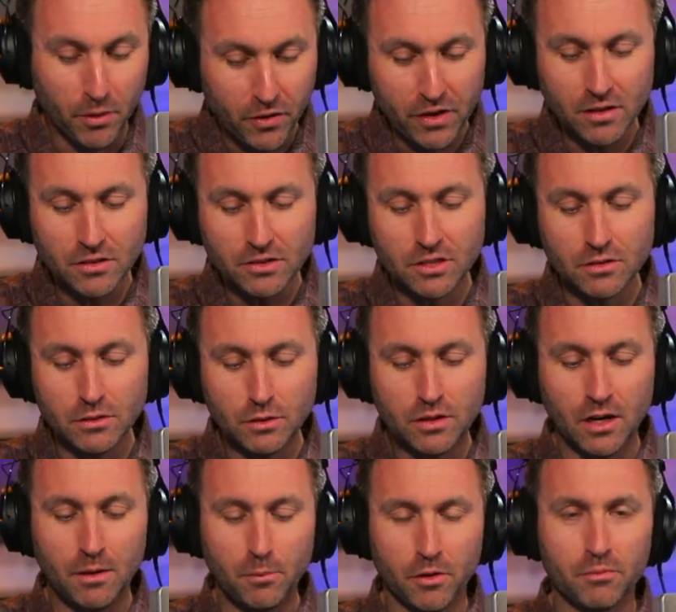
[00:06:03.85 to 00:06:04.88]
But they also do
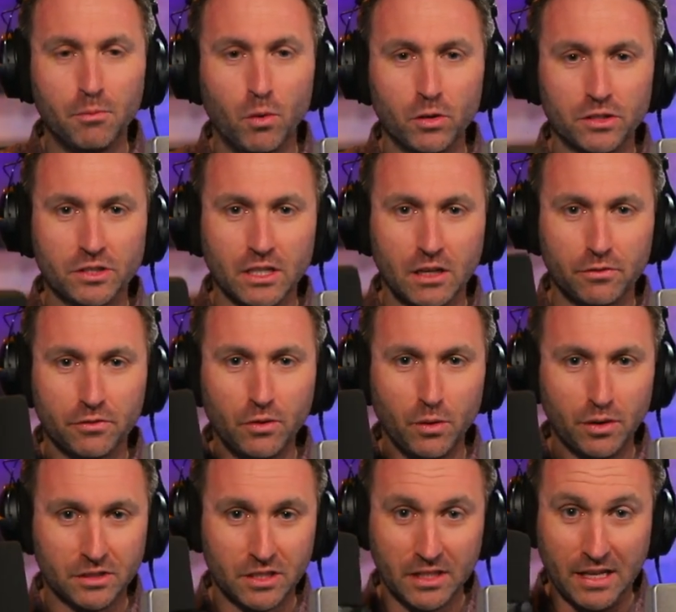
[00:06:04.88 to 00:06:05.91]
come with more
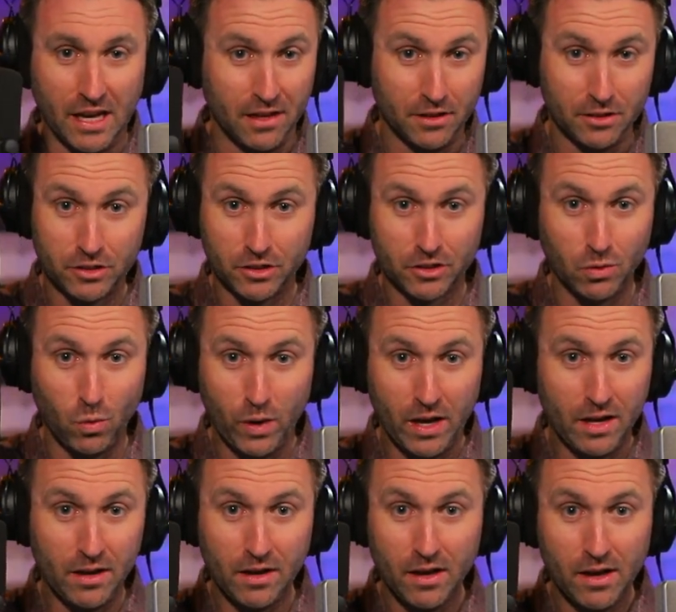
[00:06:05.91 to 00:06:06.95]
self-noise. And again, it's just the
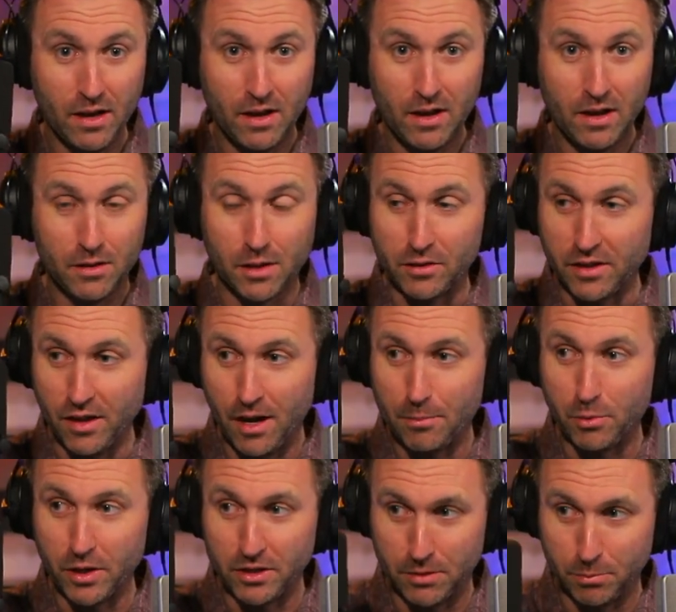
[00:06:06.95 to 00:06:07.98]
way that they
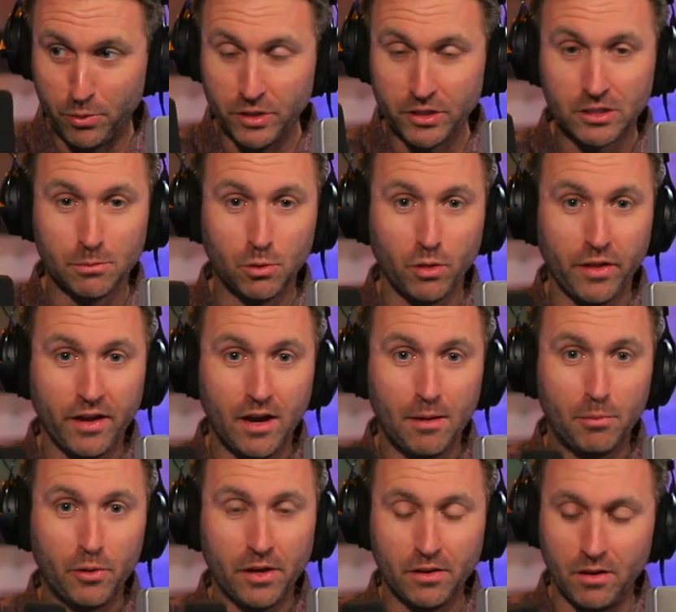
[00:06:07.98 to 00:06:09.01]
operate, the principle they
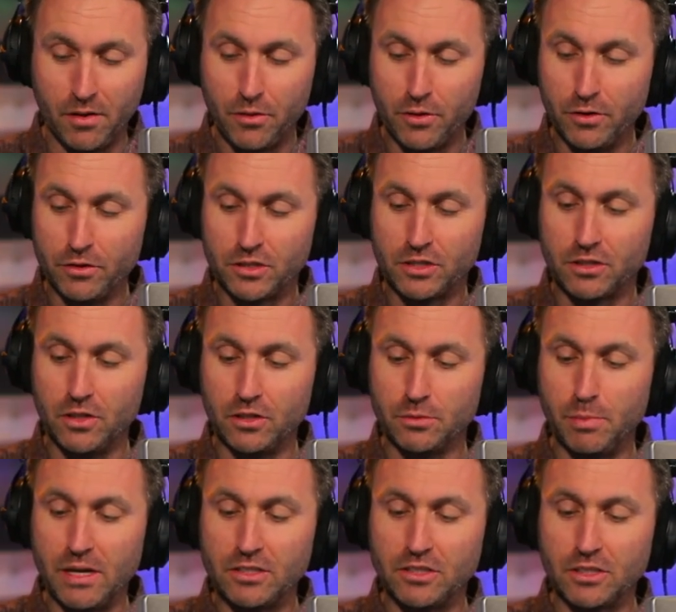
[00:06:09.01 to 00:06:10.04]
operate on. There's
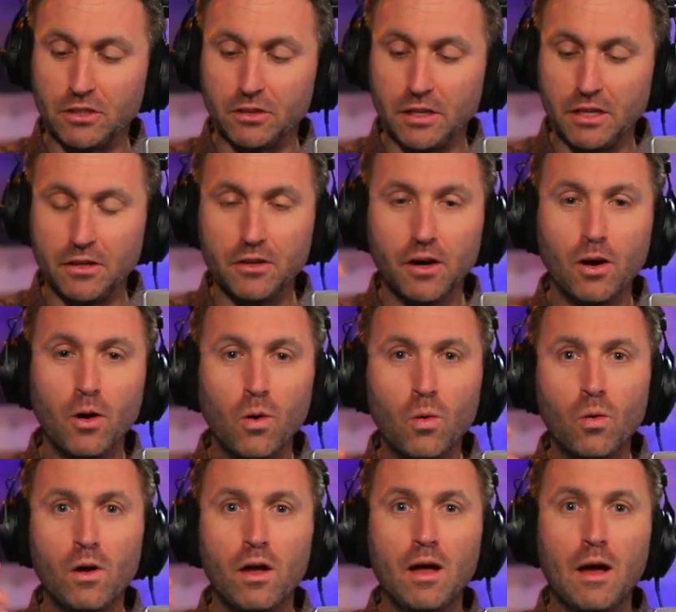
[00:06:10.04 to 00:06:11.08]
basically
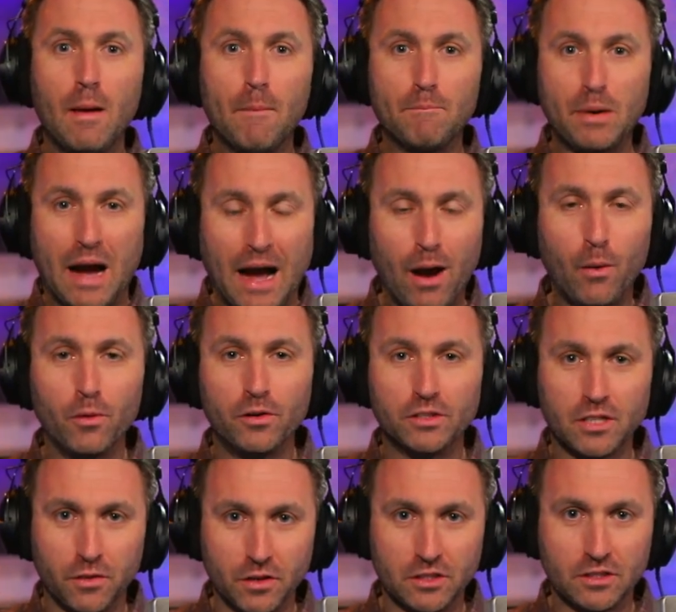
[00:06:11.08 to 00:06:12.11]
no
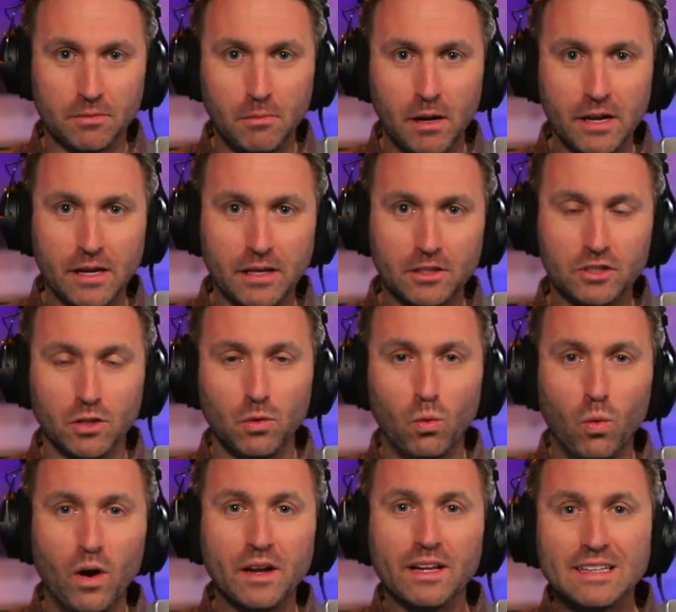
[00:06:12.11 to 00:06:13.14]
power to this mic, so
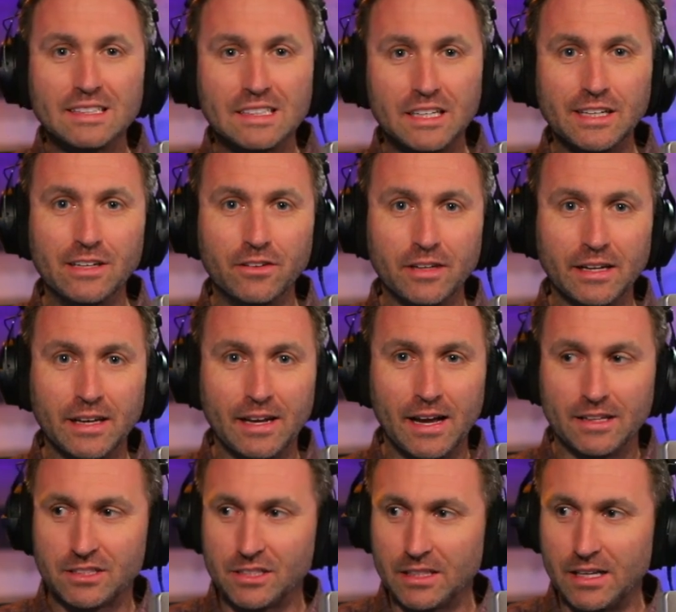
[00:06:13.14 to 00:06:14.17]
what it's hearing, it
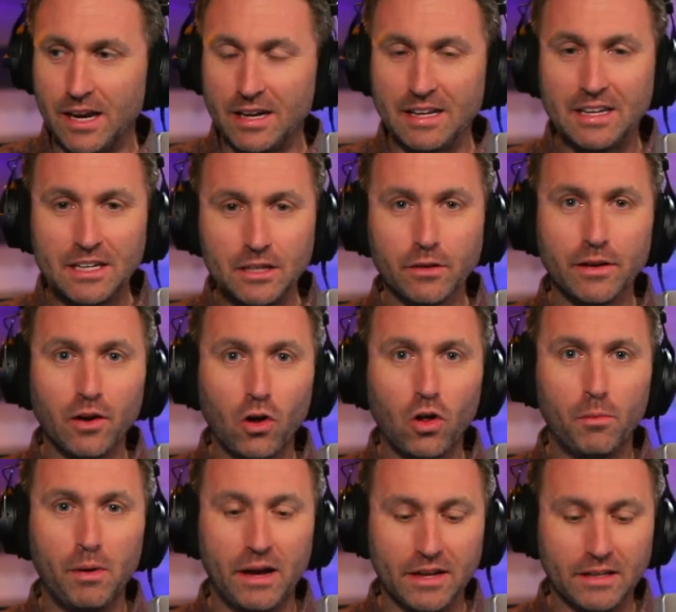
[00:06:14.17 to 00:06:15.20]
has to kind of hear it
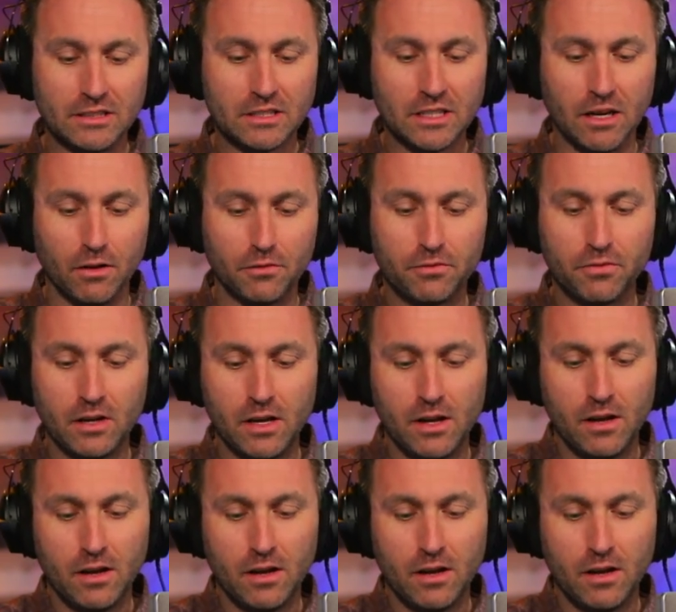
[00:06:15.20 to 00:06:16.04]
all by itself.